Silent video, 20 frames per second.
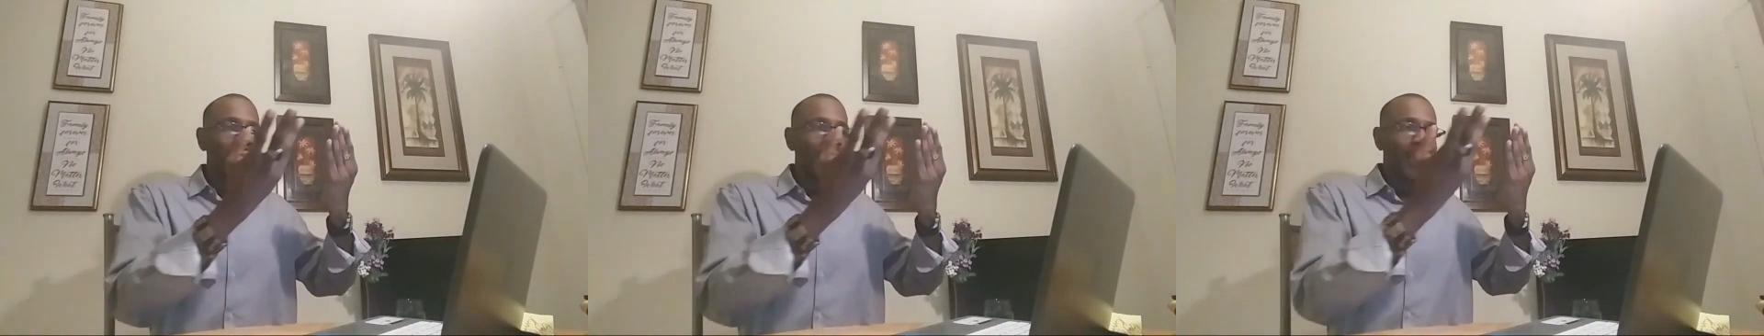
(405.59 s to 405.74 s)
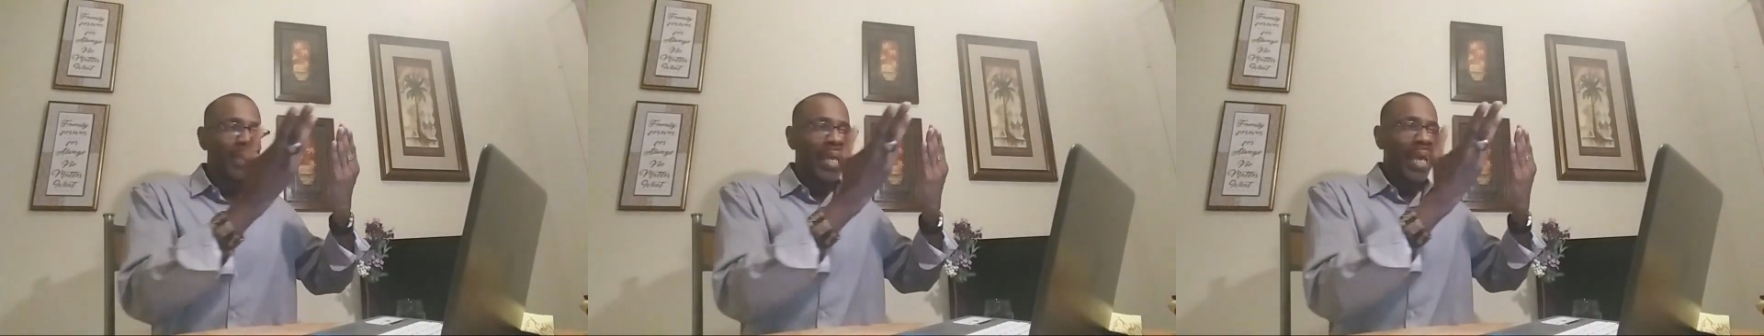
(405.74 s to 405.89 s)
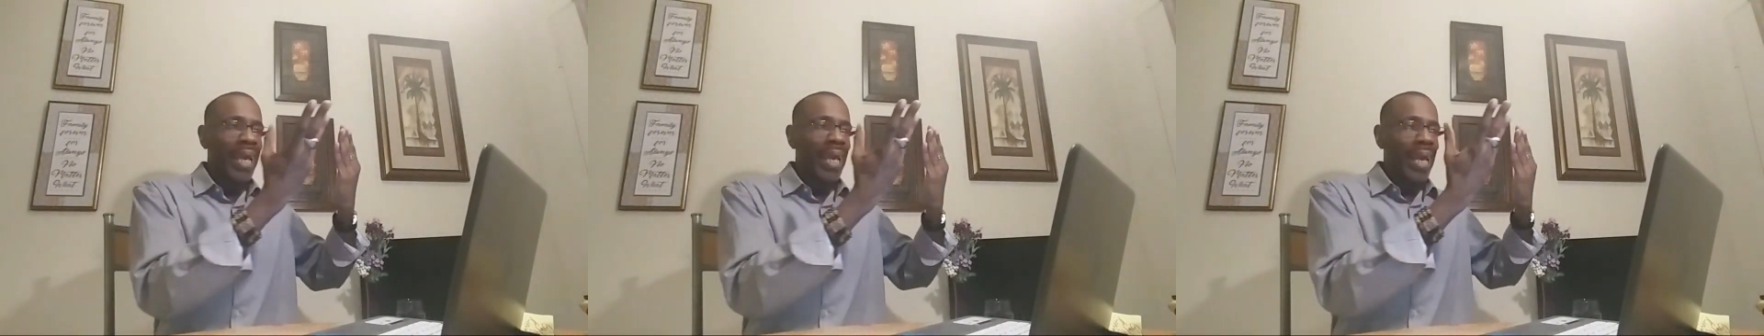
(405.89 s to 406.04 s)

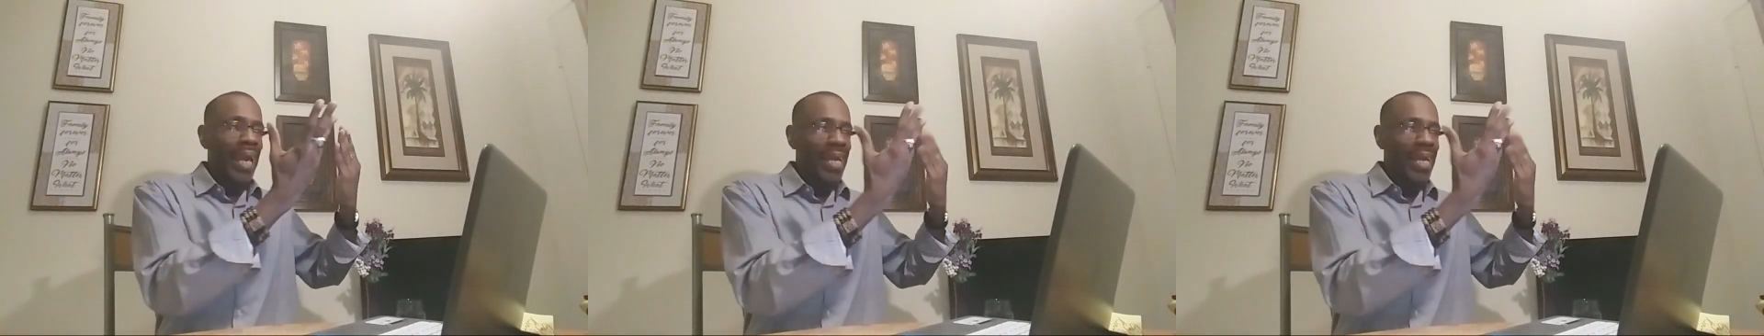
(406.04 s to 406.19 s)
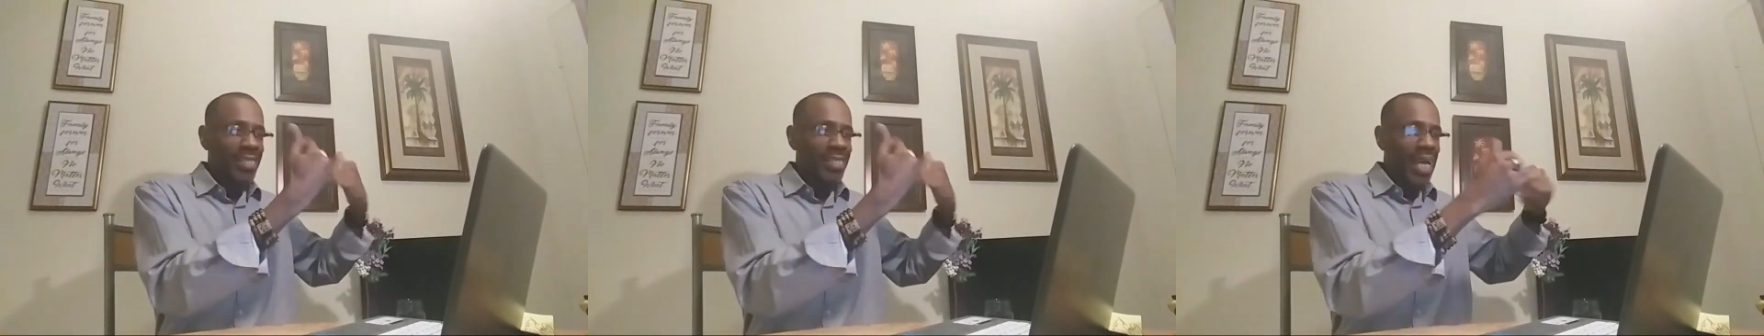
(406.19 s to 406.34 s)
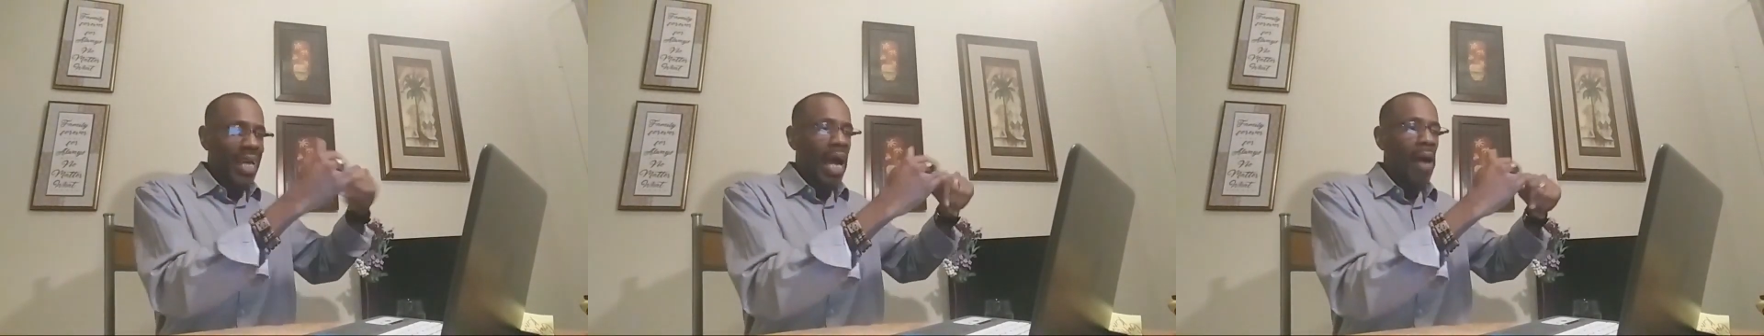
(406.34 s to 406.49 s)
They
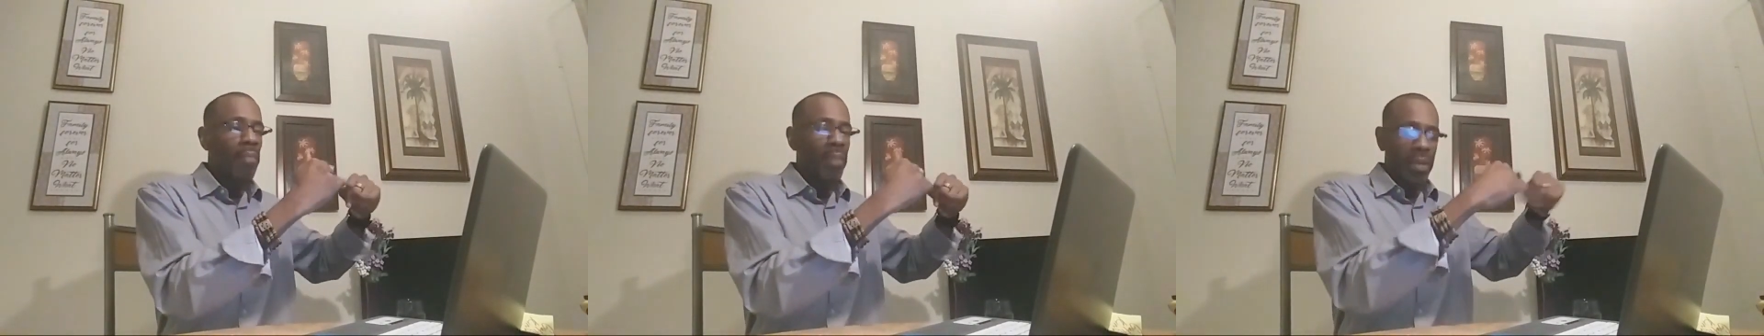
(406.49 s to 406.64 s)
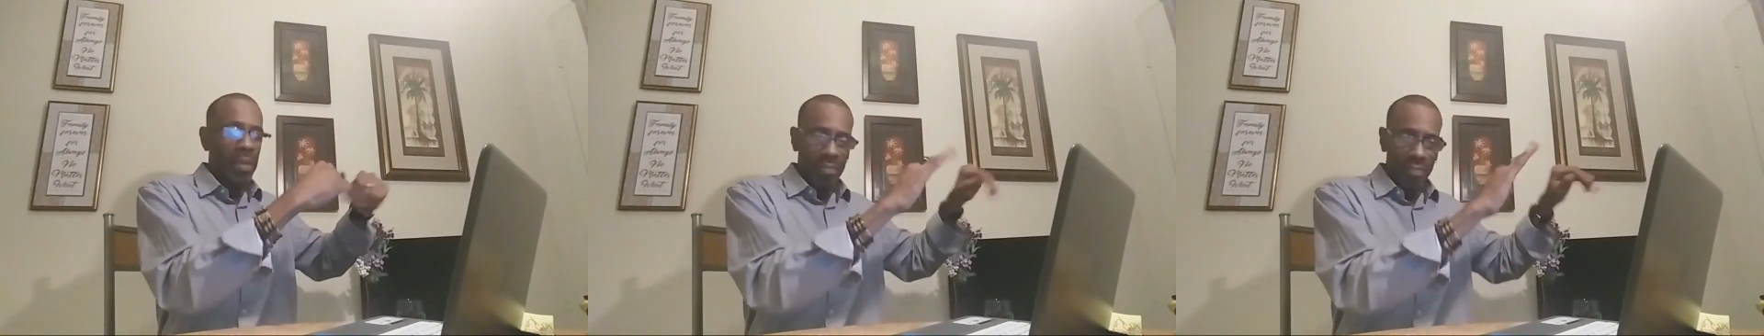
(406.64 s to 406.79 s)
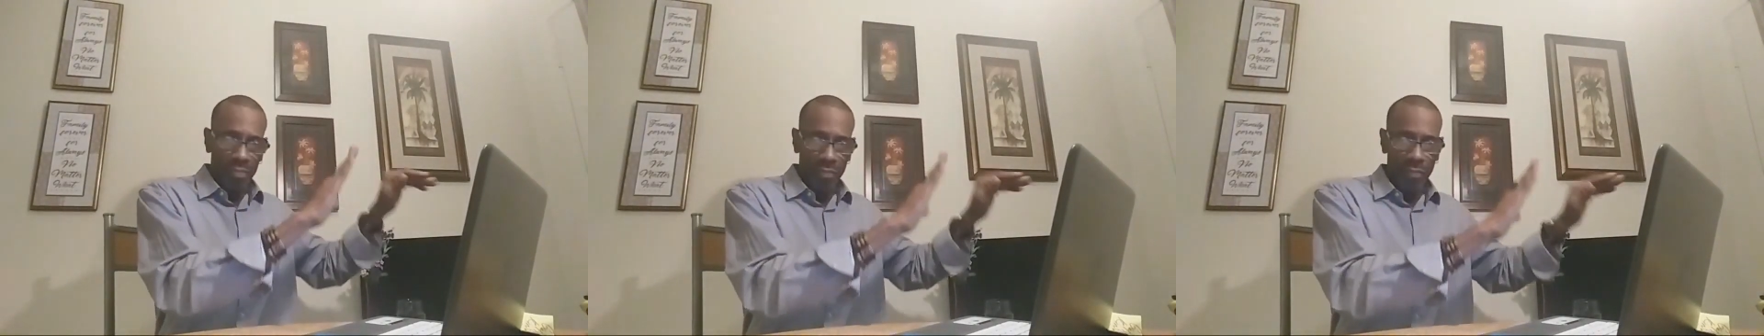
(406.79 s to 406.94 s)

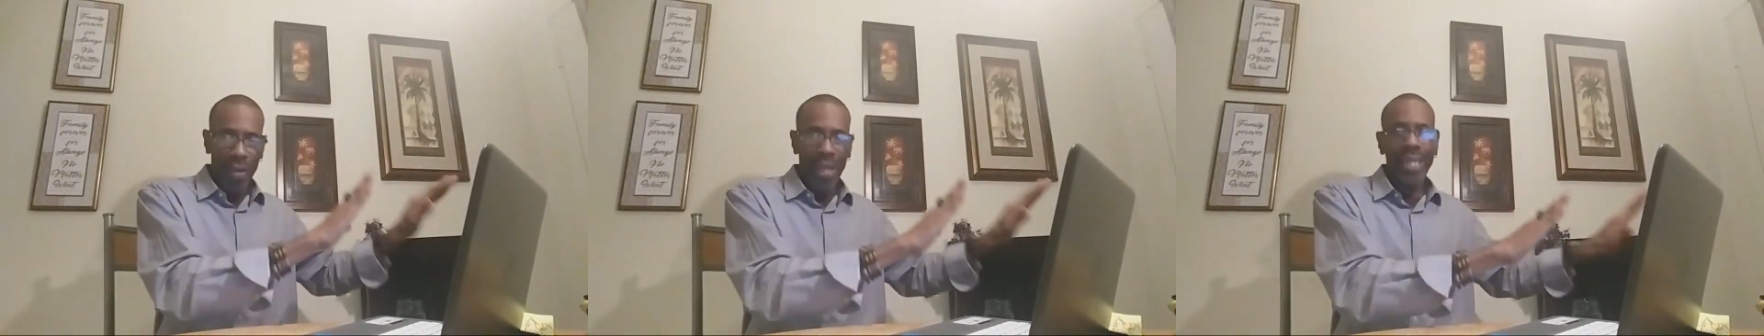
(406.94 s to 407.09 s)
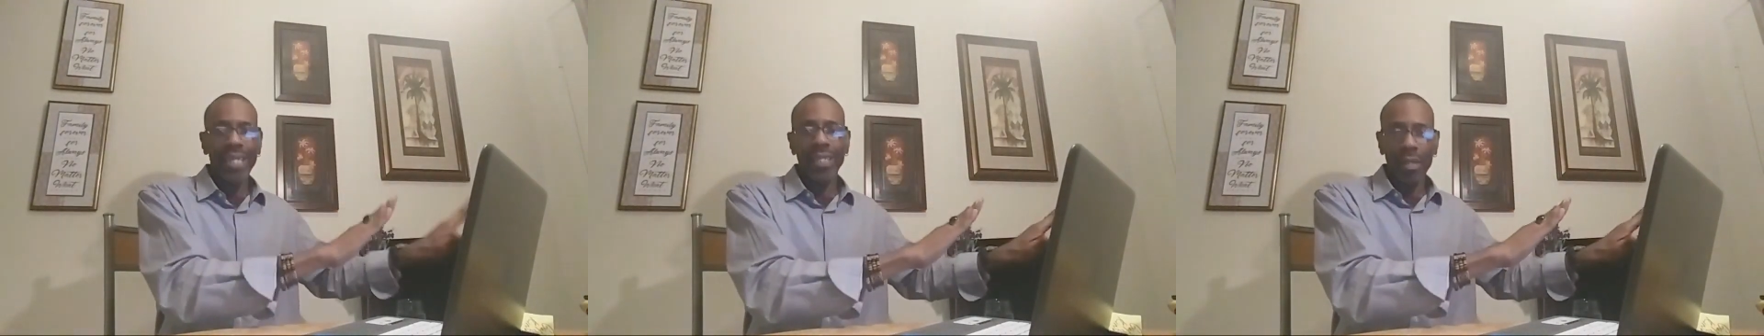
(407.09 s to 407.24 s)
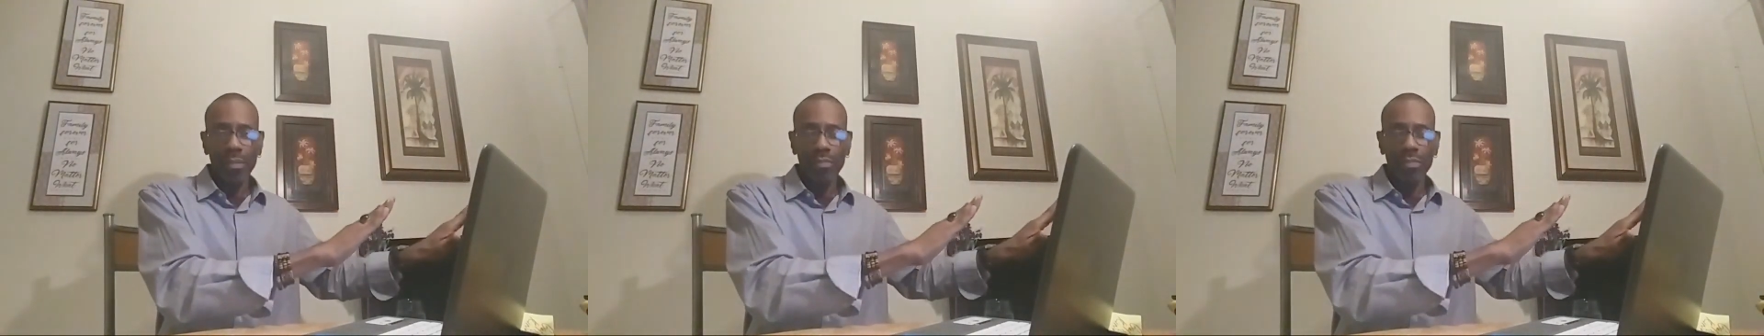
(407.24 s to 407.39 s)
examine
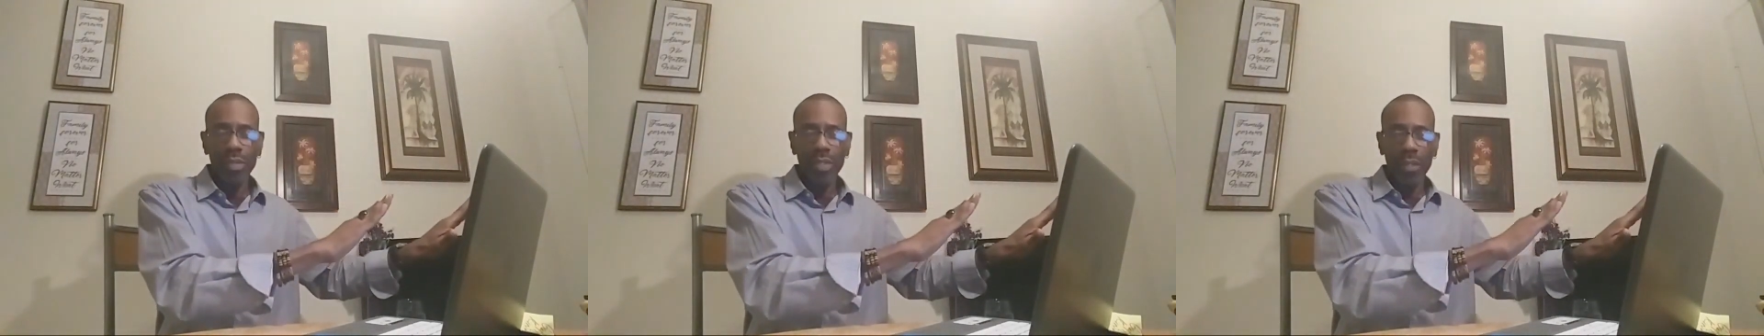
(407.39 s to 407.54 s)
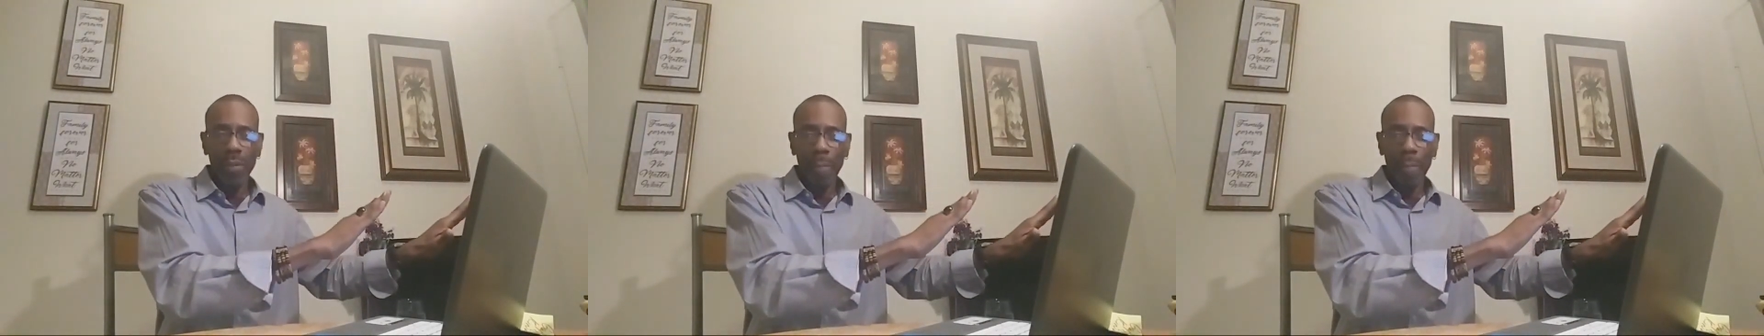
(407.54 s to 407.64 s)
victims.